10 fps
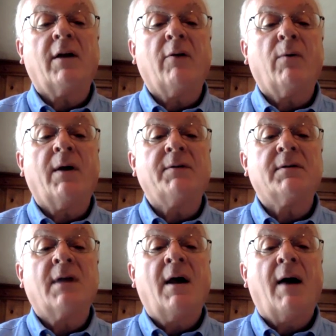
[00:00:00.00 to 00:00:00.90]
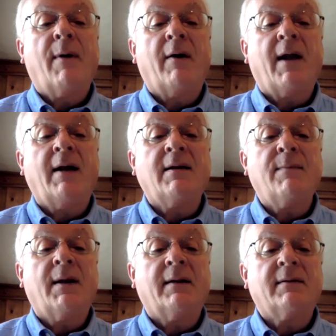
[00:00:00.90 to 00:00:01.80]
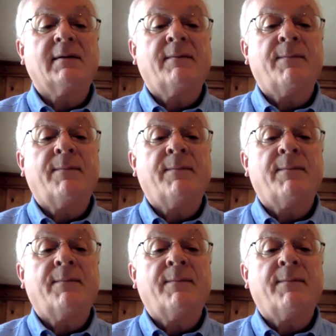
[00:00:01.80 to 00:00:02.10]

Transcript: It runs about 90 minutes.